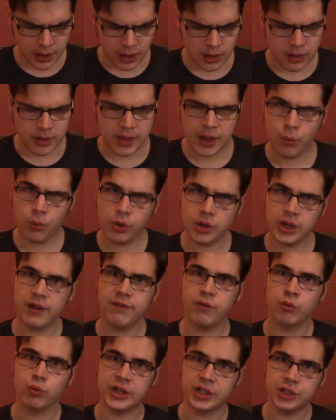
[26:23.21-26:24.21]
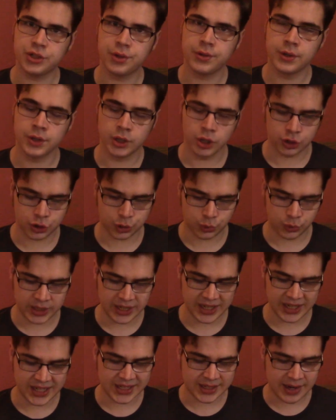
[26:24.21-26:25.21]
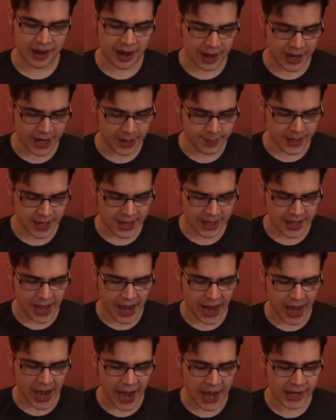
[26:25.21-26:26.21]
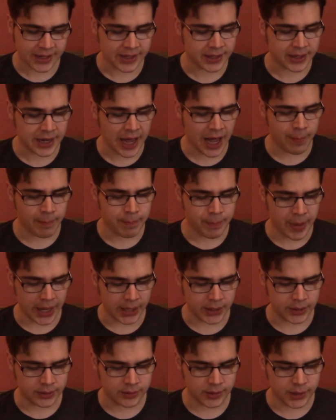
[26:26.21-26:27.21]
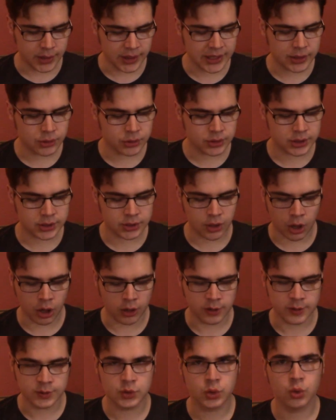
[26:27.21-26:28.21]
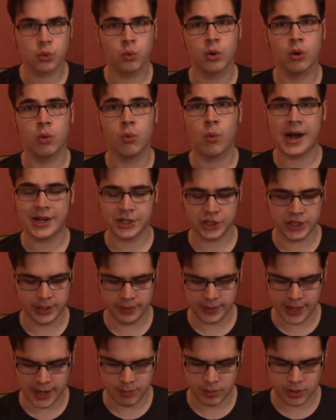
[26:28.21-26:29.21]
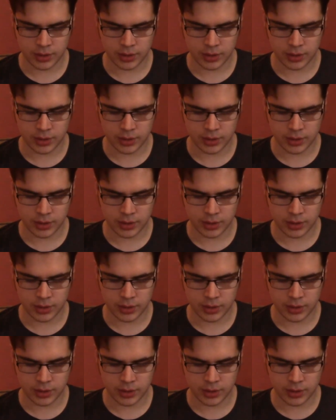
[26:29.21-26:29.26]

They would have reached the nursery in time had it not been the little stars were watching them.